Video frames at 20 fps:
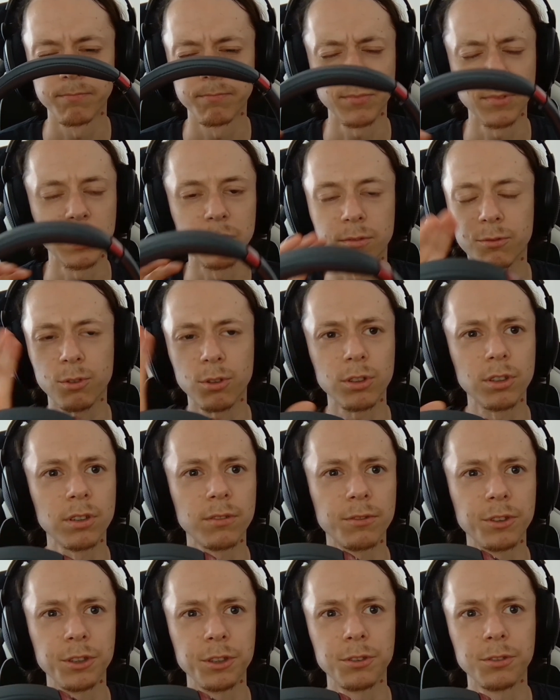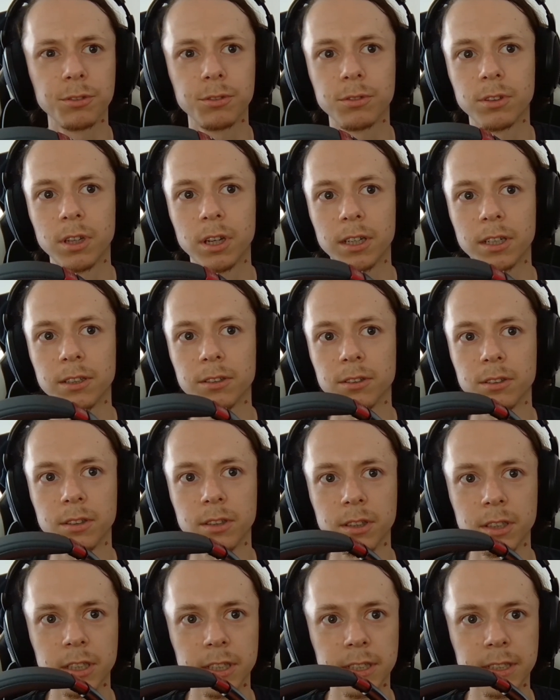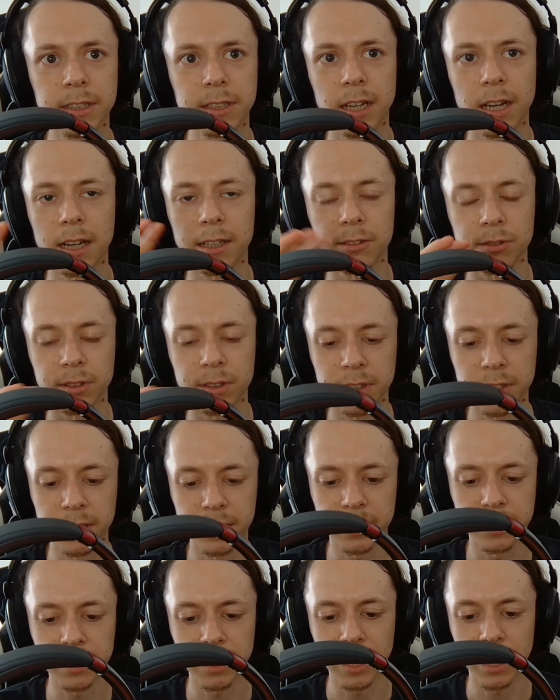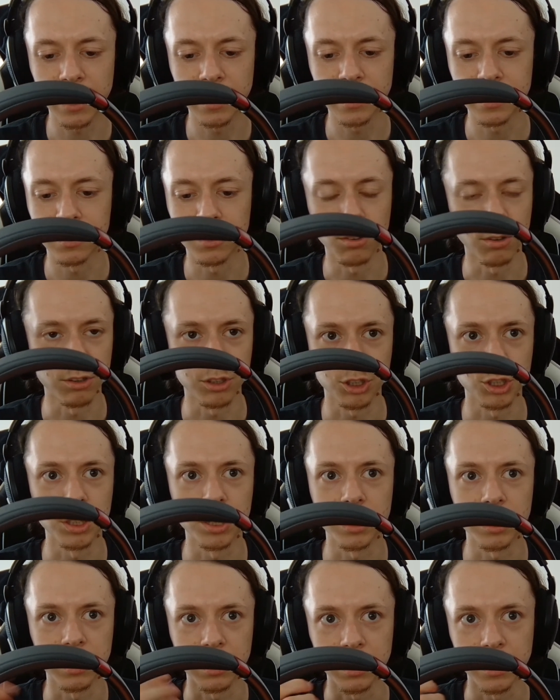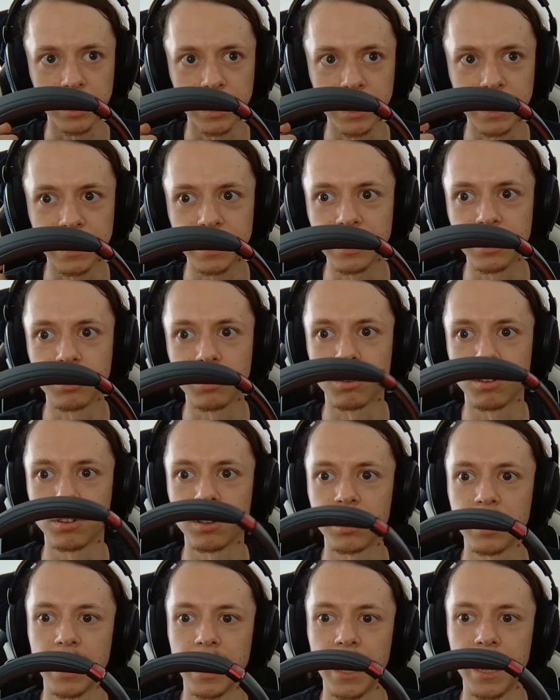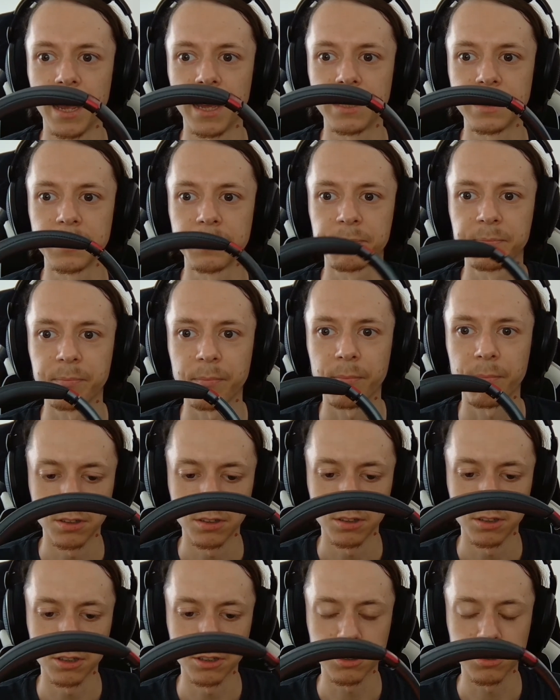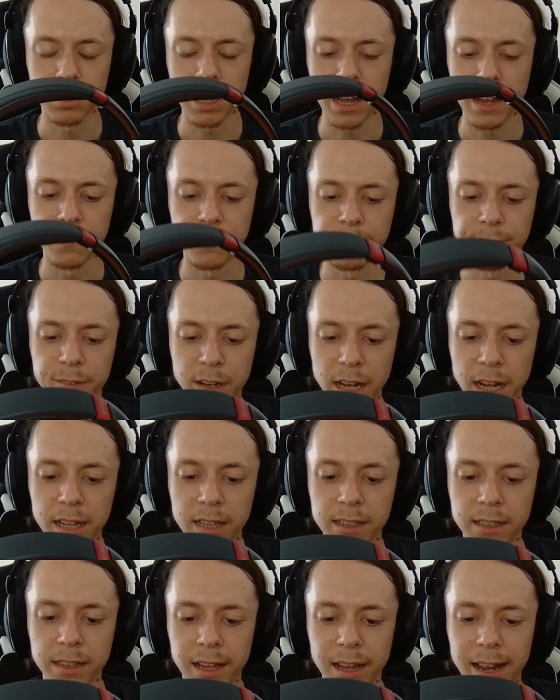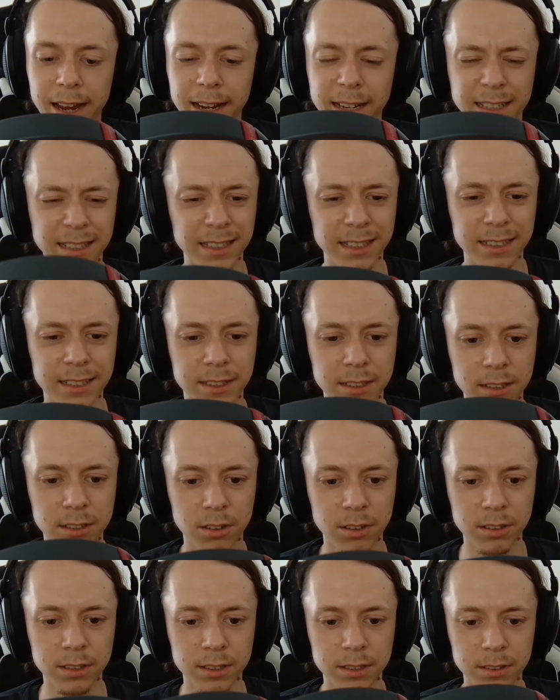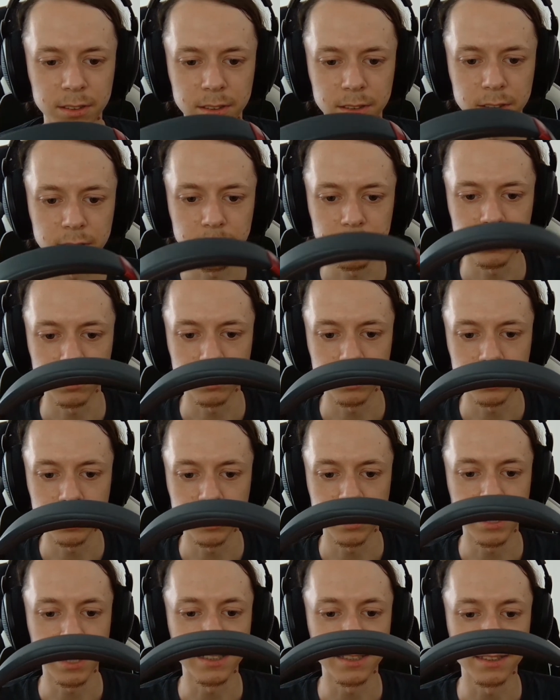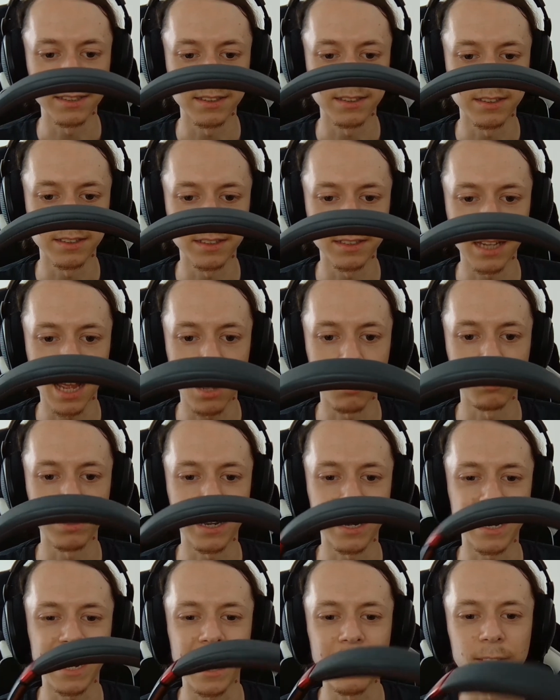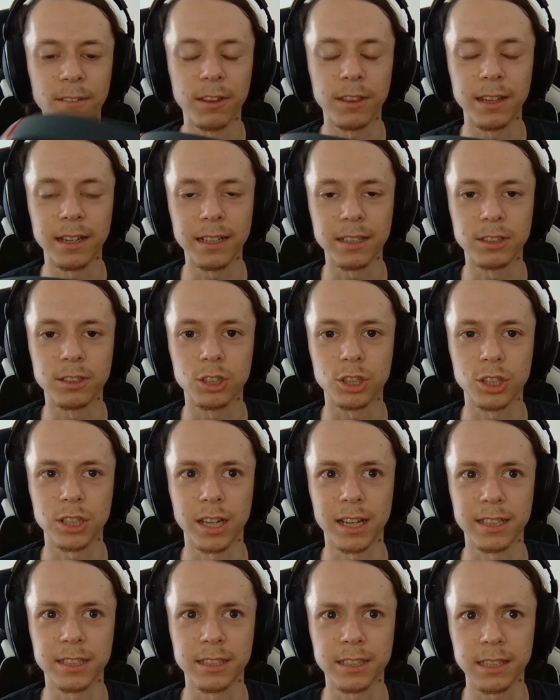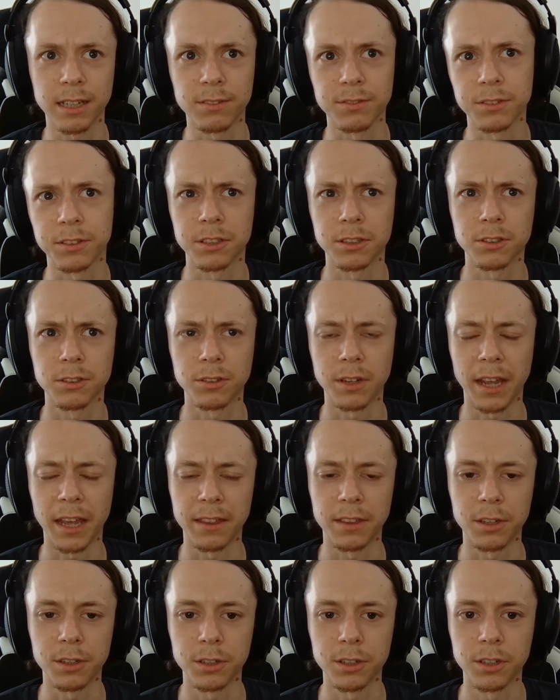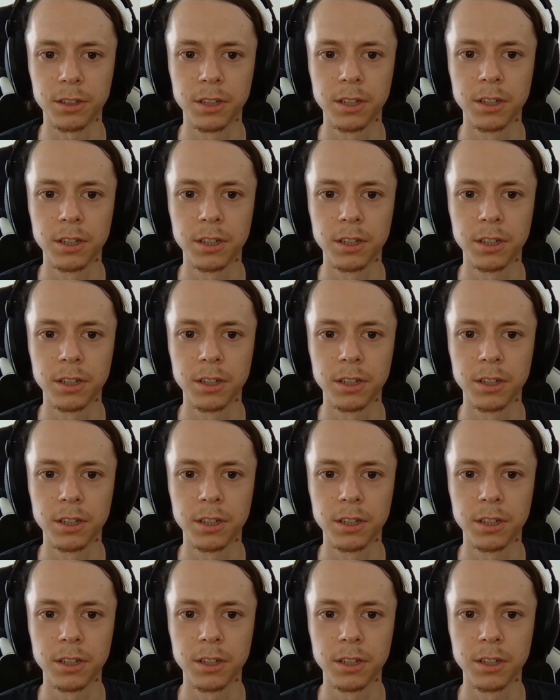in front of you, like on this side or on this side, and not just in your head. Also, I felt like it doesn't sound like everything is just like stuffed together.